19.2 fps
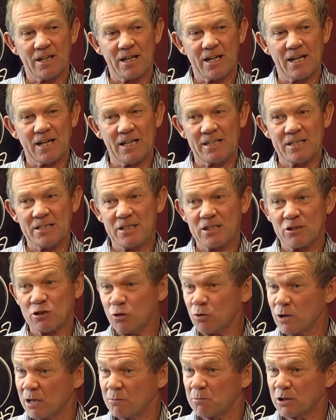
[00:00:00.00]
and it
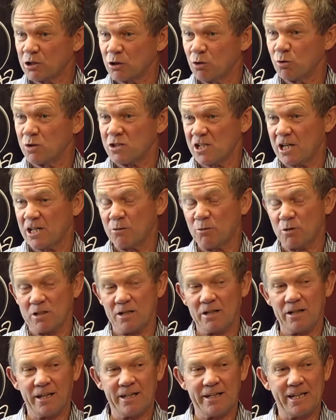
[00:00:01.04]
so happened it coincided with
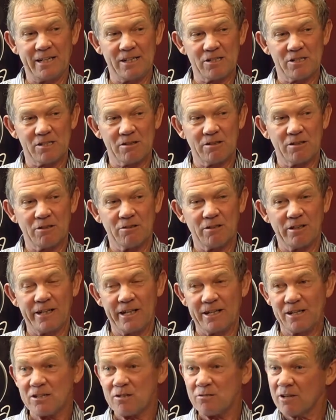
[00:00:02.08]
a ladies
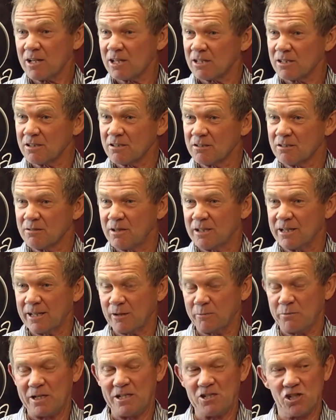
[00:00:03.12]
event, an
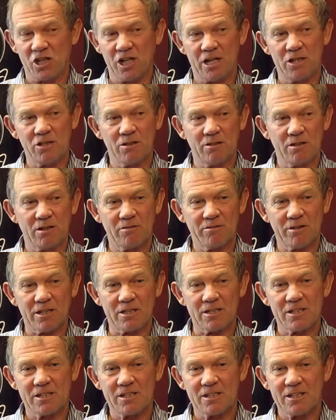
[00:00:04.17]
LPGA
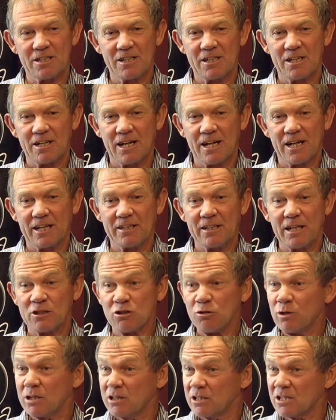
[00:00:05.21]
event, and
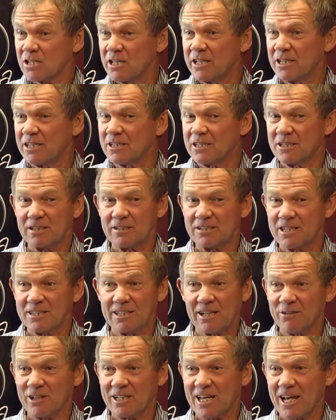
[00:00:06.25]
so this lady didn't
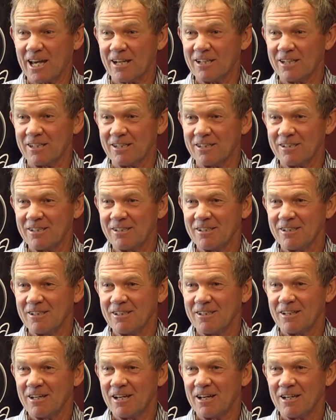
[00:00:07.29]
have a caddy,
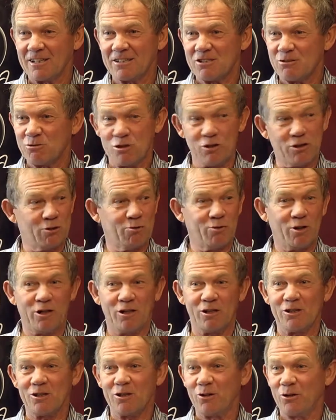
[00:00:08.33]
and she was looking
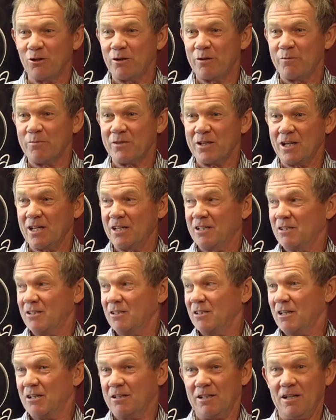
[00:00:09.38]
around, you know, and
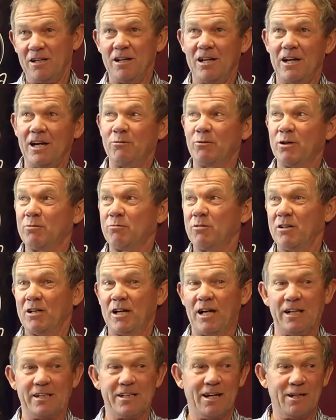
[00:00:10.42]
I went,
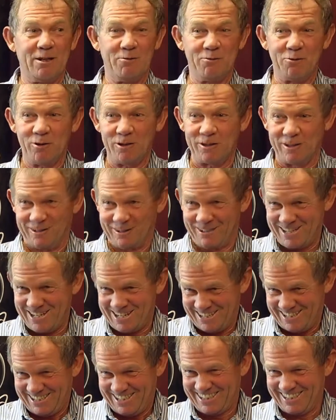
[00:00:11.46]
I'll caddy for you.
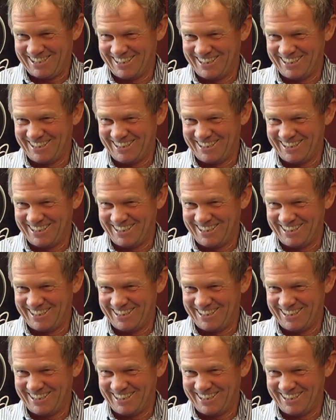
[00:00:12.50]
And